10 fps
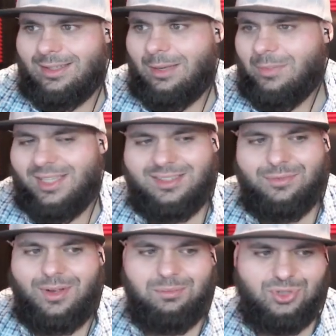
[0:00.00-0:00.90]
that means
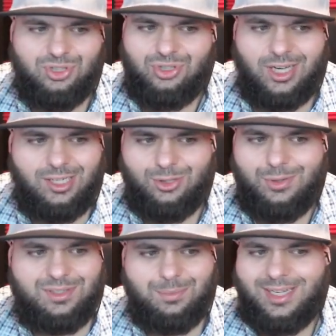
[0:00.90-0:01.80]
if I'm just trying to do
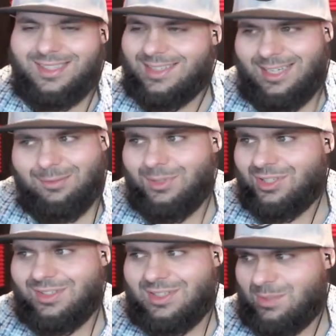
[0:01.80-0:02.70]
as many side
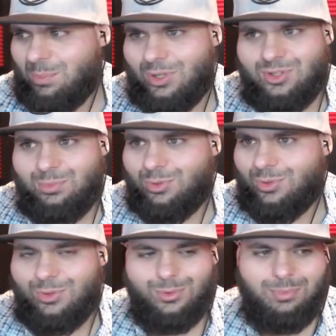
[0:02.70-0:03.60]
missions as
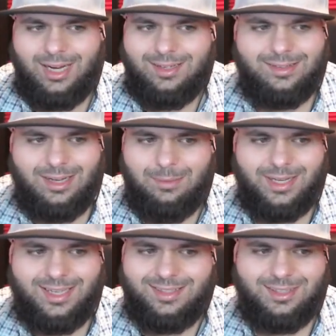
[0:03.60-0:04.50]
possible, by the time I
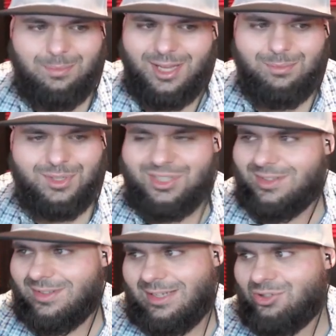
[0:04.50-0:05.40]
get to the main
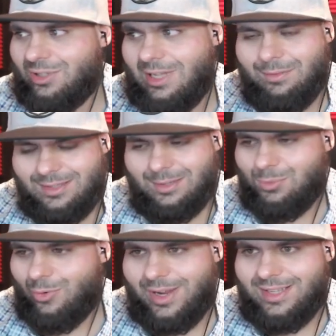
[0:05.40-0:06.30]
missions, I should have some
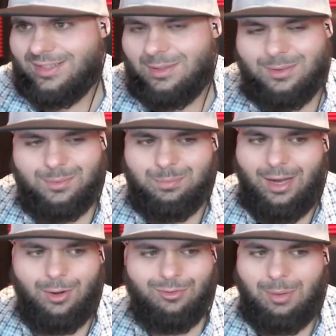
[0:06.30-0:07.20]
crazy
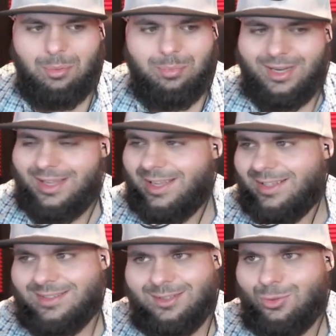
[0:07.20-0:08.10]
power-up
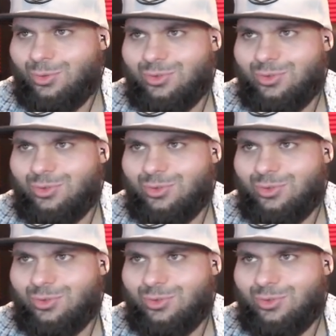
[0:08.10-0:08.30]
abilities and all